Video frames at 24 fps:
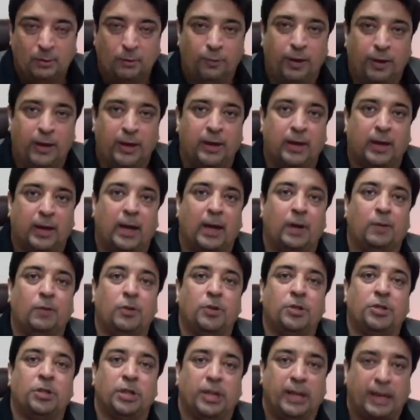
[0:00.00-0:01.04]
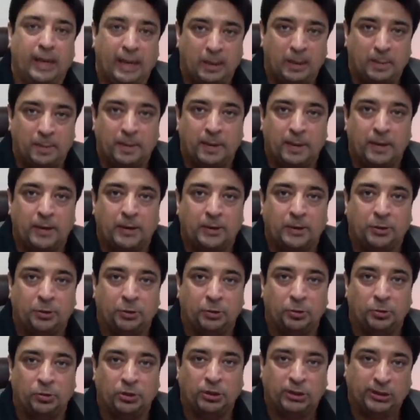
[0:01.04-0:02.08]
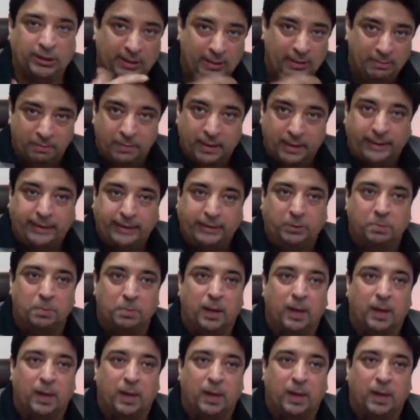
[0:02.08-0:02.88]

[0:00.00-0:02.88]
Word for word: where I was able to cement